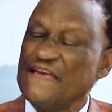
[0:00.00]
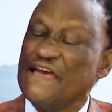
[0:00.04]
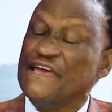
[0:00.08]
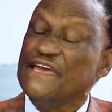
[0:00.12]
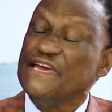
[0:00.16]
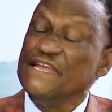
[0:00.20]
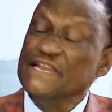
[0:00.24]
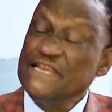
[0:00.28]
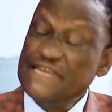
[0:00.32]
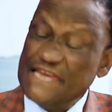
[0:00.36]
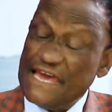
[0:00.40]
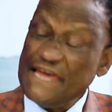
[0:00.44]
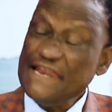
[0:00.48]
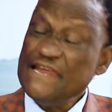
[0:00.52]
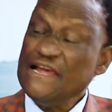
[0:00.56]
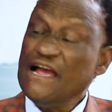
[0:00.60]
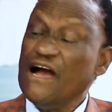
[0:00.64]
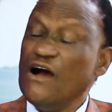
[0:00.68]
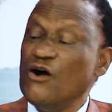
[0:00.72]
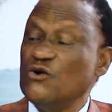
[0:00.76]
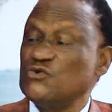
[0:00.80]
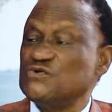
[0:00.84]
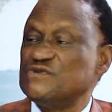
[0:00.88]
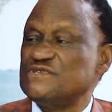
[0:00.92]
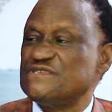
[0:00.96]
In carrying
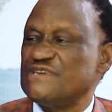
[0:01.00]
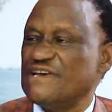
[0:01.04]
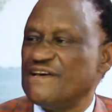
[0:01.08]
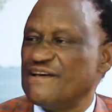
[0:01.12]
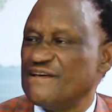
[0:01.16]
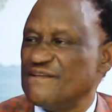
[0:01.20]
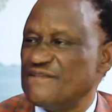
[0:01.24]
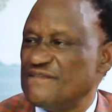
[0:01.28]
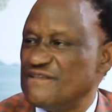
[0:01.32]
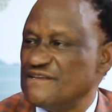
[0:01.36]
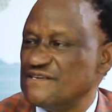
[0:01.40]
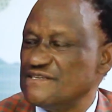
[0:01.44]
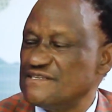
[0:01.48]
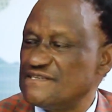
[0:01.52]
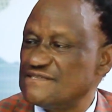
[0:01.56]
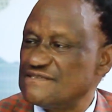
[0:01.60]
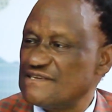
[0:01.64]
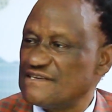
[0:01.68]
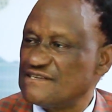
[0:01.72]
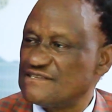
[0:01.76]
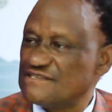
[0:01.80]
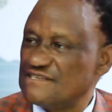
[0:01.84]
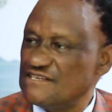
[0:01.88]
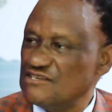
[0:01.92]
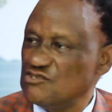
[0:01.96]
out this
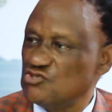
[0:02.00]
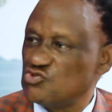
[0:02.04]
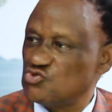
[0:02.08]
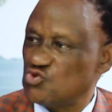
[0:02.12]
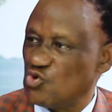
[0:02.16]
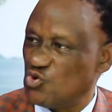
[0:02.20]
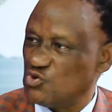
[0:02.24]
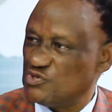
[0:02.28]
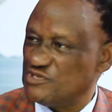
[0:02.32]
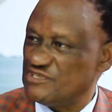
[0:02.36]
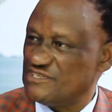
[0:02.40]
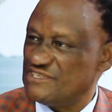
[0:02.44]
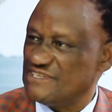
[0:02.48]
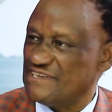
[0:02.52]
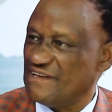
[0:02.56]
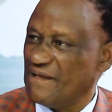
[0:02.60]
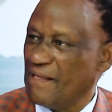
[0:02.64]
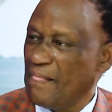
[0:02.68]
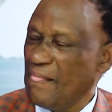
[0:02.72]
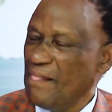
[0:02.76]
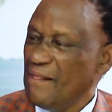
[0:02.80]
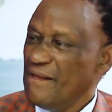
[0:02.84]
skills audit,